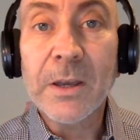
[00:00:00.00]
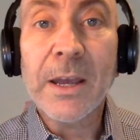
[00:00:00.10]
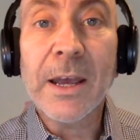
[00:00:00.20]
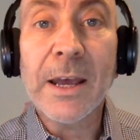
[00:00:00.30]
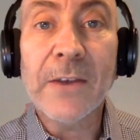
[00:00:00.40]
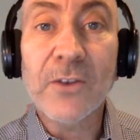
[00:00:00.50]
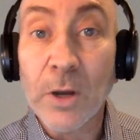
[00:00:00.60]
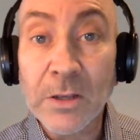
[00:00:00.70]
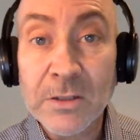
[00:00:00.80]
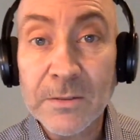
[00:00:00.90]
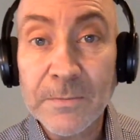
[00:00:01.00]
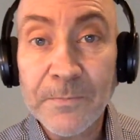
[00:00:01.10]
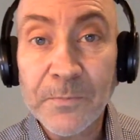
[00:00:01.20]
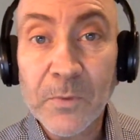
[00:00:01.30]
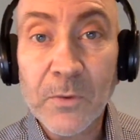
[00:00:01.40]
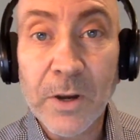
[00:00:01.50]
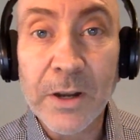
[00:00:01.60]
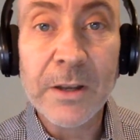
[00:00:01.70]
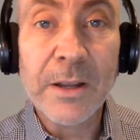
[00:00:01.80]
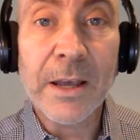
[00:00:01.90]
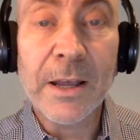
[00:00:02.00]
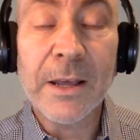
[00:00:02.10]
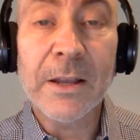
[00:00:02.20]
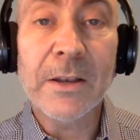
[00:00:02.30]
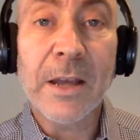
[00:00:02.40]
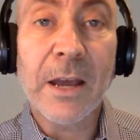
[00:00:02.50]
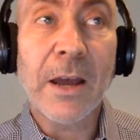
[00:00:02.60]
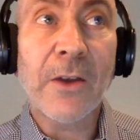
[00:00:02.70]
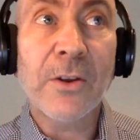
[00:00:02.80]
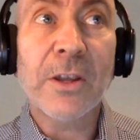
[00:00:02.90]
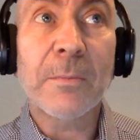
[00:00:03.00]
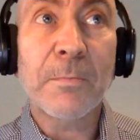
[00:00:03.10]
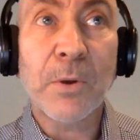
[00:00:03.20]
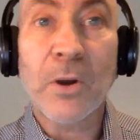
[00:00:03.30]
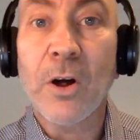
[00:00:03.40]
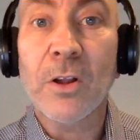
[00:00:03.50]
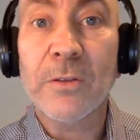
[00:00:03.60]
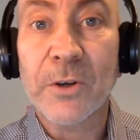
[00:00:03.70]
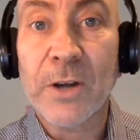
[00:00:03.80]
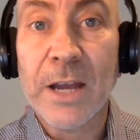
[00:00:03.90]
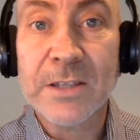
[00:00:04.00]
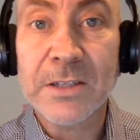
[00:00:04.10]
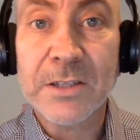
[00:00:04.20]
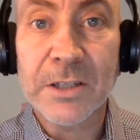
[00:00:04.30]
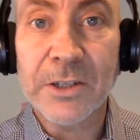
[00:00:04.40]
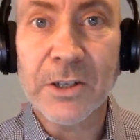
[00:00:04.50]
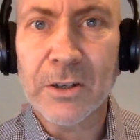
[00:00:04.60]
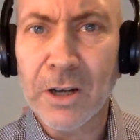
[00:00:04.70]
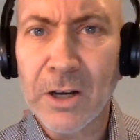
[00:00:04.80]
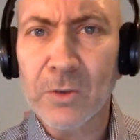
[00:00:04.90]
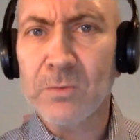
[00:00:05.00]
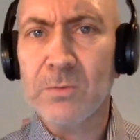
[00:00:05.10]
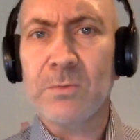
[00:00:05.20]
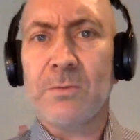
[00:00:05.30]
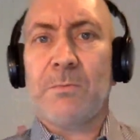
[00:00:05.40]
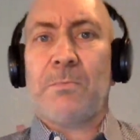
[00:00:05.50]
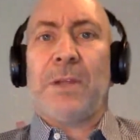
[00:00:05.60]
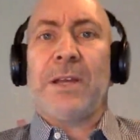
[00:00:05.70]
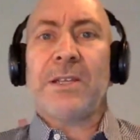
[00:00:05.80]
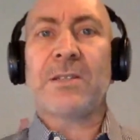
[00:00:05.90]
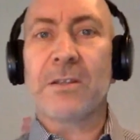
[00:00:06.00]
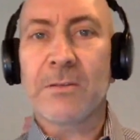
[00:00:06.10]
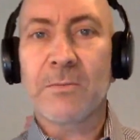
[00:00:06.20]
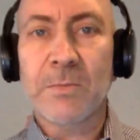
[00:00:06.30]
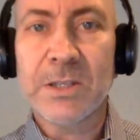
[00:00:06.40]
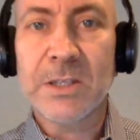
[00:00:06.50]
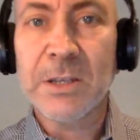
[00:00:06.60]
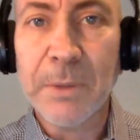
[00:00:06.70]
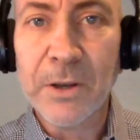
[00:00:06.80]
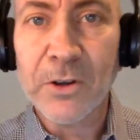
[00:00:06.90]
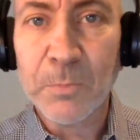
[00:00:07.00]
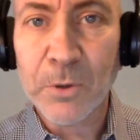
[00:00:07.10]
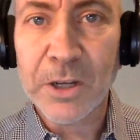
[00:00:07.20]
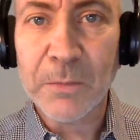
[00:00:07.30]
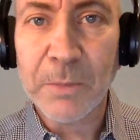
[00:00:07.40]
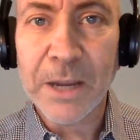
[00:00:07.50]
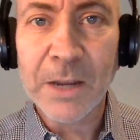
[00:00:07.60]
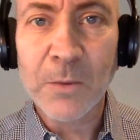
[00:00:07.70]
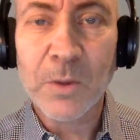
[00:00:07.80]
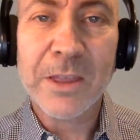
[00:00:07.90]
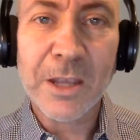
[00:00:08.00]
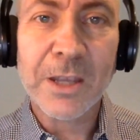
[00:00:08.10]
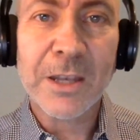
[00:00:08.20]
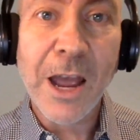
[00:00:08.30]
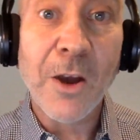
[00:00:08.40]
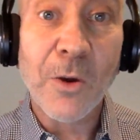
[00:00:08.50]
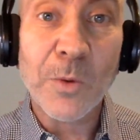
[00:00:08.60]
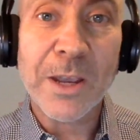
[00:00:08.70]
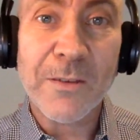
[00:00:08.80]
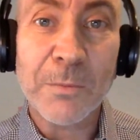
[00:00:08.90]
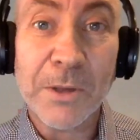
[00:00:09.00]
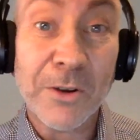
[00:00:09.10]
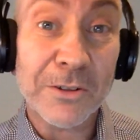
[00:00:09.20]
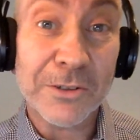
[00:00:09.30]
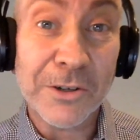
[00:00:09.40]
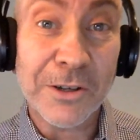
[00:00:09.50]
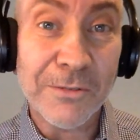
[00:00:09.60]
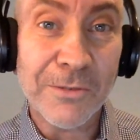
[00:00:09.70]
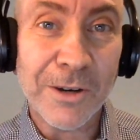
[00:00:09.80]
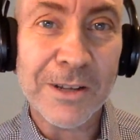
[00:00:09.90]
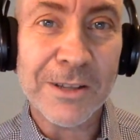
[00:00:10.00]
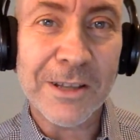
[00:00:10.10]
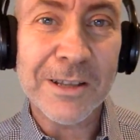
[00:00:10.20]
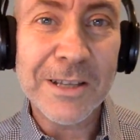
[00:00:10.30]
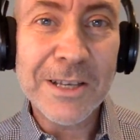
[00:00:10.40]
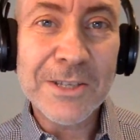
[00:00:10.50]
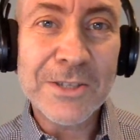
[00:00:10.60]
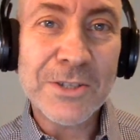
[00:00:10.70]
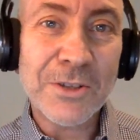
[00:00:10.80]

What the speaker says: and trust. Right? And how are you going to put all of your assets in your own place? And isn't it better to put it in a bank? Well, I think now we have a better alternative, right? So